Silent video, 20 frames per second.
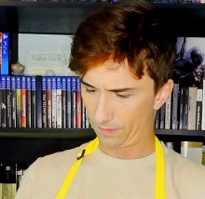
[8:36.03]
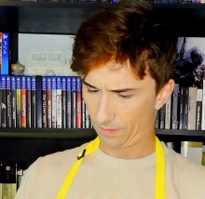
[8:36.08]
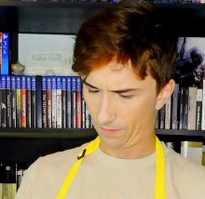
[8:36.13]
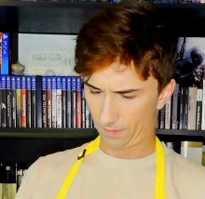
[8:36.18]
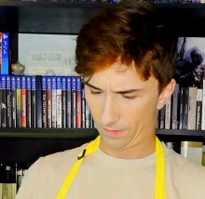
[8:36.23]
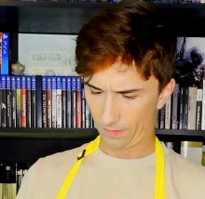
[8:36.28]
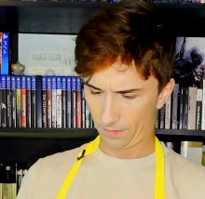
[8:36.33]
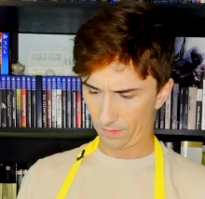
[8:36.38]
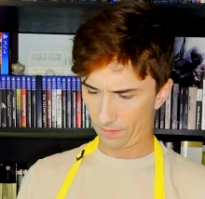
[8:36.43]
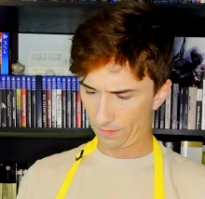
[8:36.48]

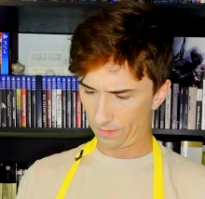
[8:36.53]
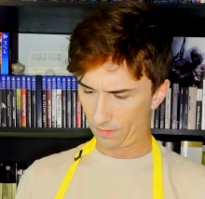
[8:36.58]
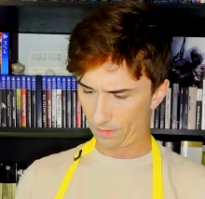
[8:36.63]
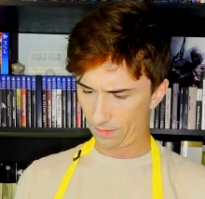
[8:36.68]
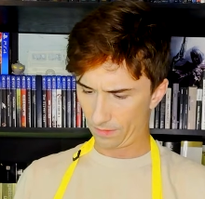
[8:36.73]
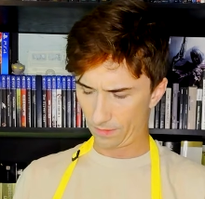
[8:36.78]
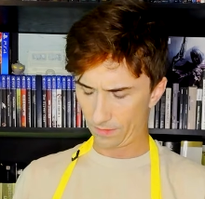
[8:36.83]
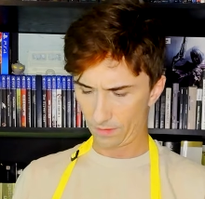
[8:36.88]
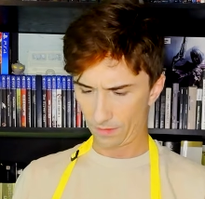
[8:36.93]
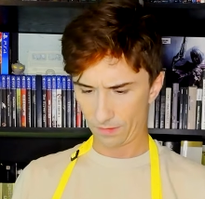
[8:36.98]

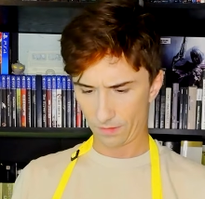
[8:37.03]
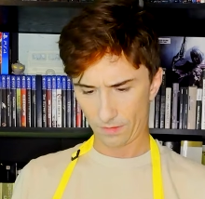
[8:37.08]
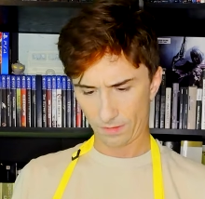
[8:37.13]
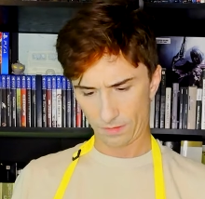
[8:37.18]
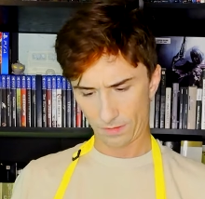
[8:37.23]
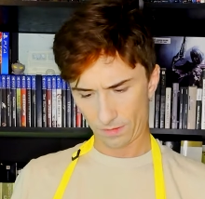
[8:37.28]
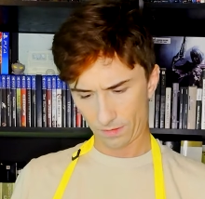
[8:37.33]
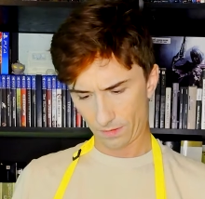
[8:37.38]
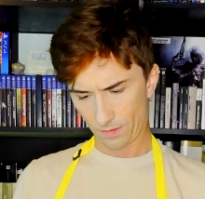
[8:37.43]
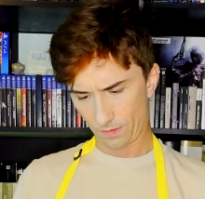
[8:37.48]

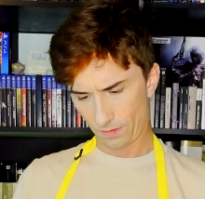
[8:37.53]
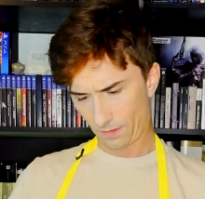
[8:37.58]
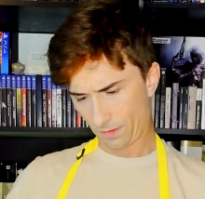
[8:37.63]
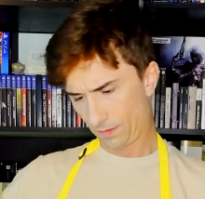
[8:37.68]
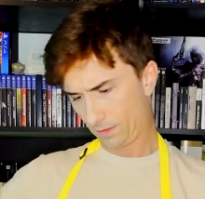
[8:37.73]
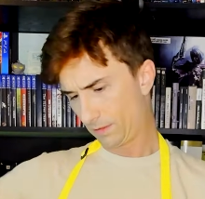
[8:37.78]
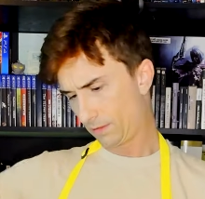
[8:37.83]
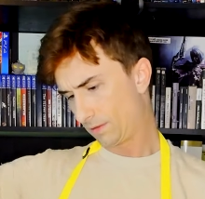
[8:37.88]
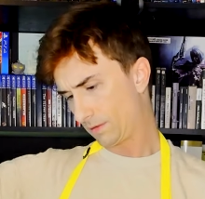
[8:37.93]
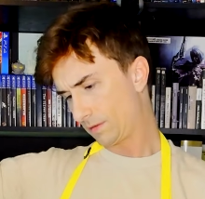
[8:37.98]

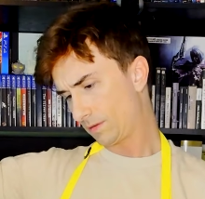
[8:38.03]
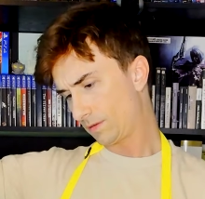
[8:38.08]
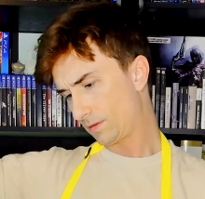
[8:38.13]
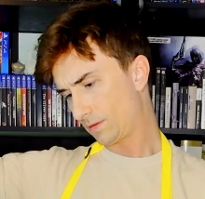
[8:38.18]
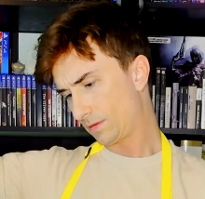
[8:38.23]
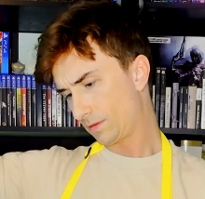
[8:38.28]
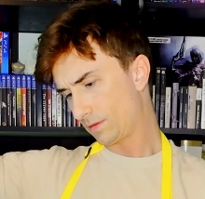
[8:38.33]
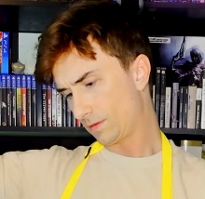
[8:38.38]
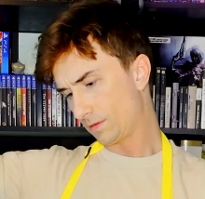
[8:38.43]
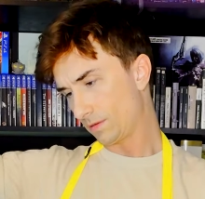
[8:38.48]

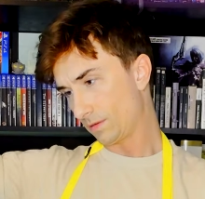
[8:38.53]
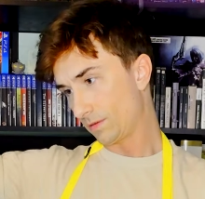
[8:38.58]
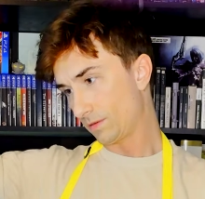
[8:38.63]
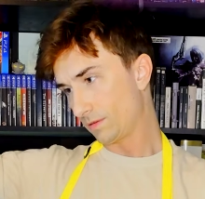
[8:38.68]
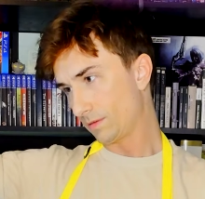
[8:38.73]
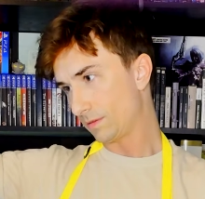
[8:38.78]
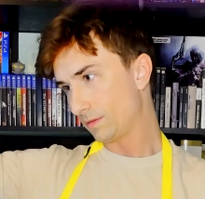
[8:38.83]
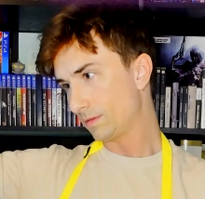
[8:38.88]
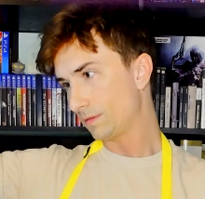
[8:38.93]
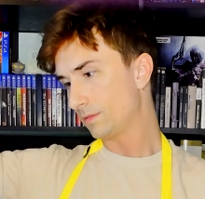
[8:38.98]

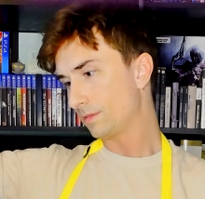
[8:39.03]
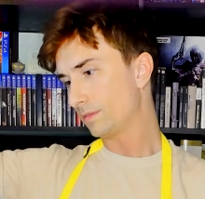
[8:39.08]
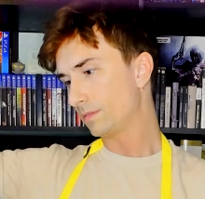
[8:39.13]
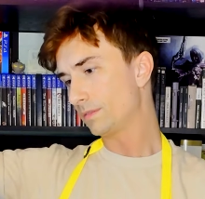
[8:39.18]
(silence)